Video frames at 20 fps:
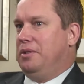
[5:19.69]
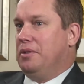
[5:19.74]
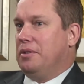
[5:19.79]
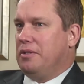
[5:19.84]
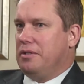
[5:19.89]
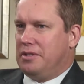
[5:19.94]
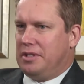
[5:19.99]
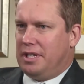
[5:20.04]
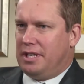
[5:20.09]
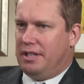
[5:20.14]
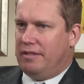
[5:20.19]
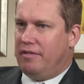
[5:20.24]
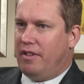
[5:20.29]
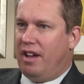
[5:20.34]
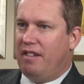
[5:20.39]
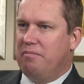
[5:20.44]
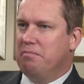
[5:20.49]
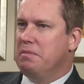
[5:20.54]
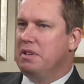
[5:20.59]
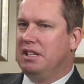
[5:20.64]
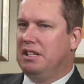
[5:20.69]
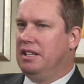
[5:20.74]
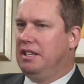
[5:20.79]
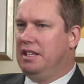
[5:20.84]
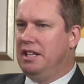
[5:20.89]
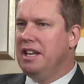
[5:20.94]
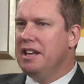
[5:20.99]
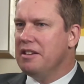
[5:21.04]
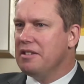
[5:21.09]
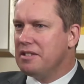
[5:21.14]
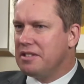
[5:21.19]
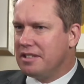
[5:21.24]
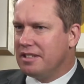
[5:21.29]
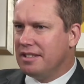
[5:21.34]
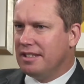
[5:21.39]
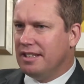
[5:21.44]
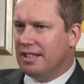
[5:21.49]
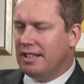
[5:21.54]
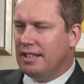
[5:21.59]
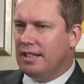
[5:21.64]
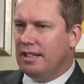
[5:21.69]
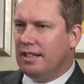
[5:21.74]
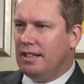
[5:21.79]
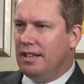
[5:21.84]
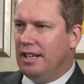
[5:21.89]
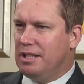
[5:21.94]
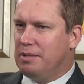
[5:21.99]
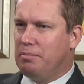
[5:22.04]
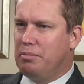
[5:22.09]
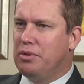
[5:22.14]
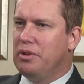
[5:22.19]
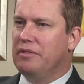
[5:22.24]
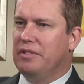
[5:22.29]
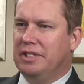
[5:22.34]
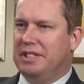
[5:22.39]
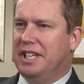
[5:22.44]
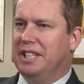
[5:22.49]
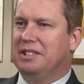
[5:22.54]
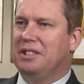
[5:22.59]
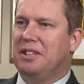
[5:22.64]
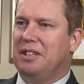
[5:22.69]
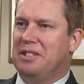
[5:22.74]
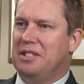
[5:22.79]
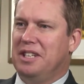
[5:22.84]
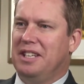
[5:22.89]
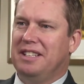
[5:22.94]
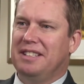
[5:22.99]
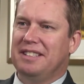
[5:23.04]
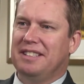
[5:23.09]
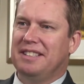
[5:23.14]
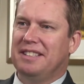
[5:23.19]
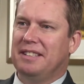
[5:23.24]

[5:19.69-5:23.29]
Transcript: 265 million years. It's proven technology.